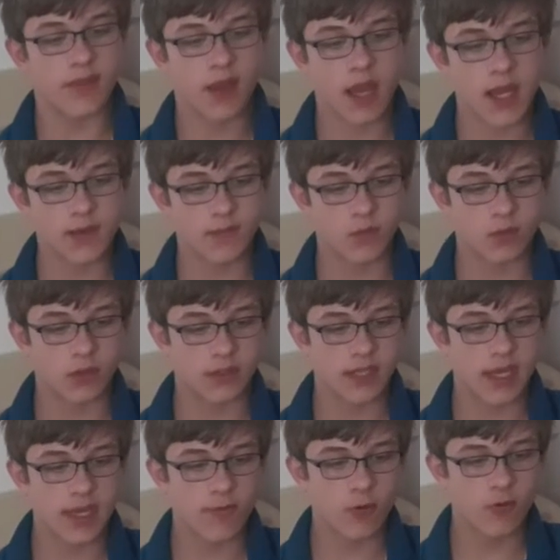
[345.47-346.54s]
or a
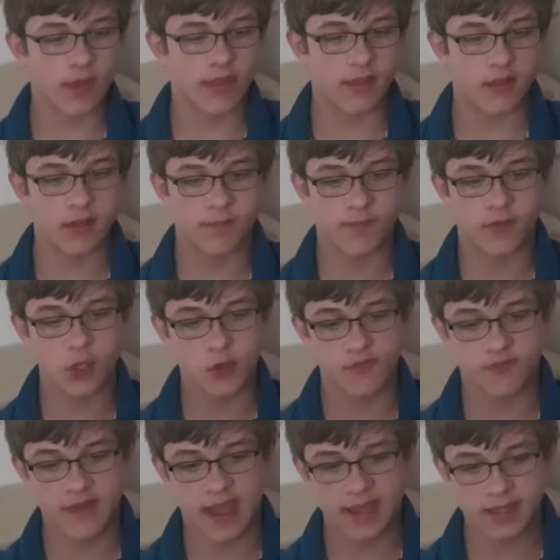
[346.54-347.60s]
table with a few
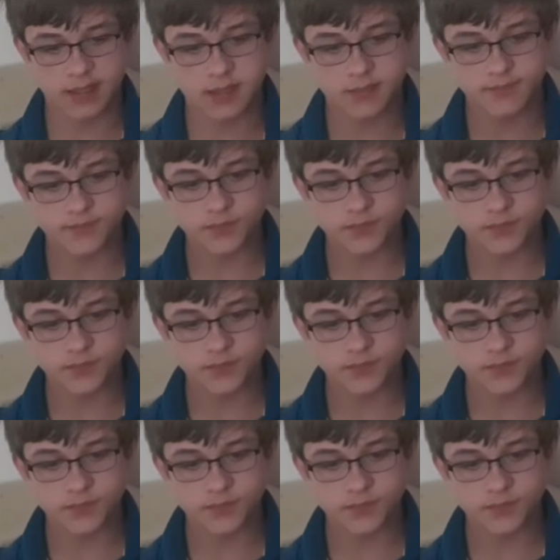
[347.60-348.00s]
facts.